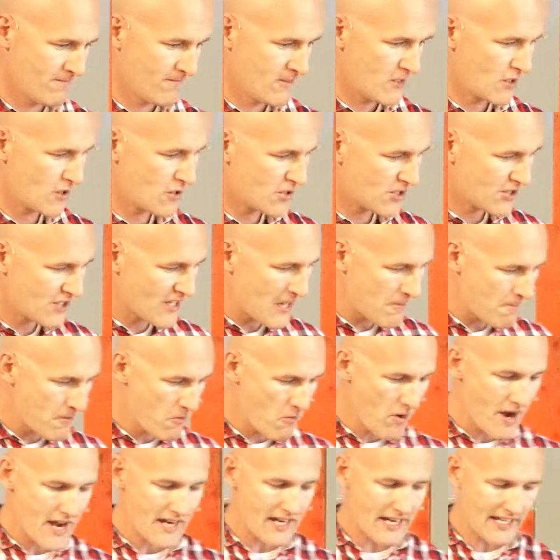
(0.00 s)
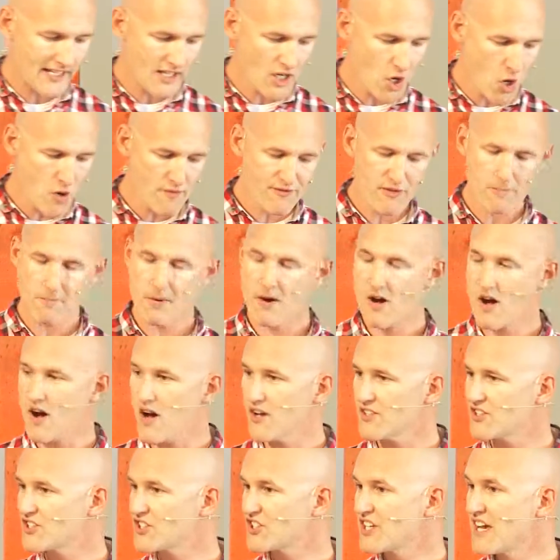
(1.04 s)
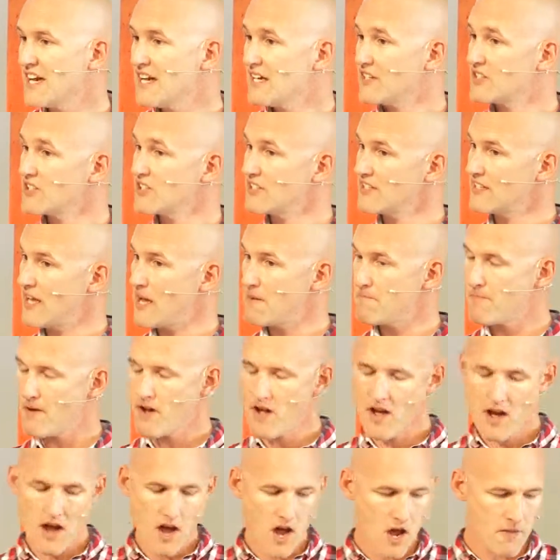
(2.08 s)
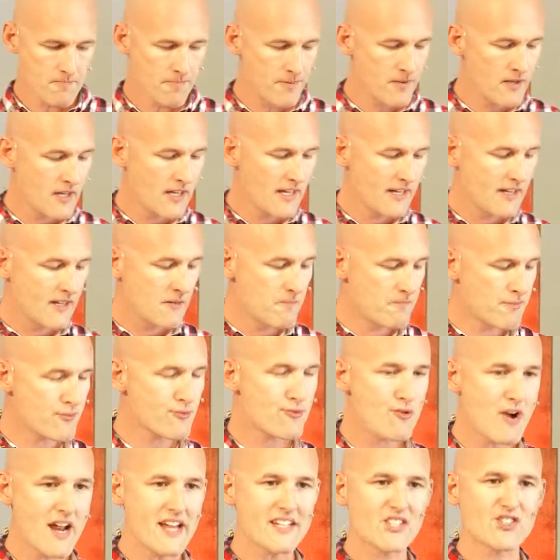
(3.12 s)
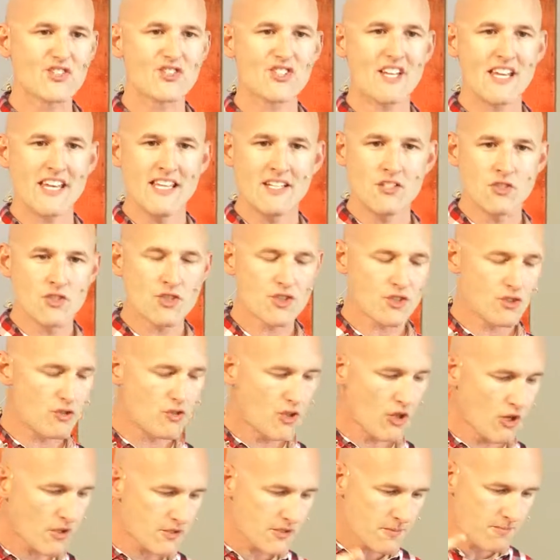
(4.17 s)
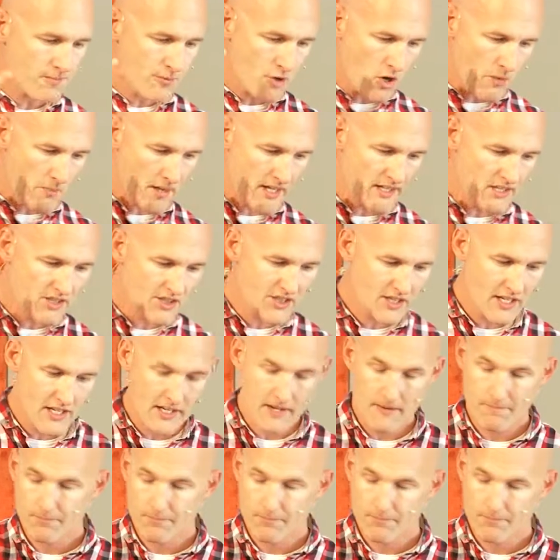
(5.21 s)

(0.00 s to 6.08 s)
So step away, let go of the past. Step up, press into God's promise.